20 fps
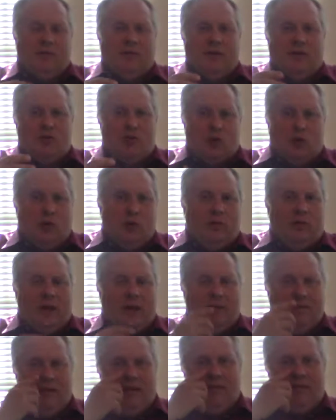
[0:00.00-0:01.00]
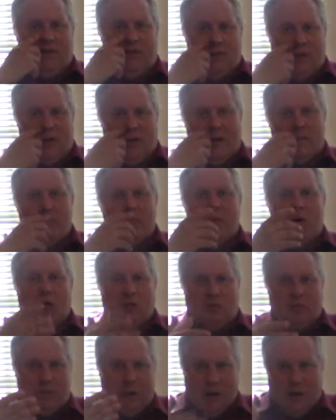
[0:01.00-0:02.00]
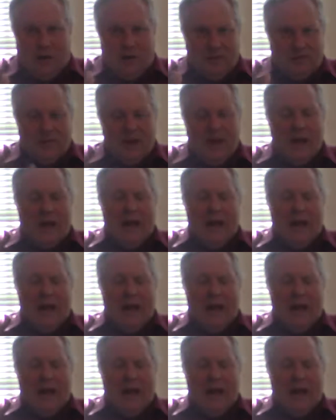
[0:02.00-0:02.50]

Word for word: the truth, even if it's for the most part.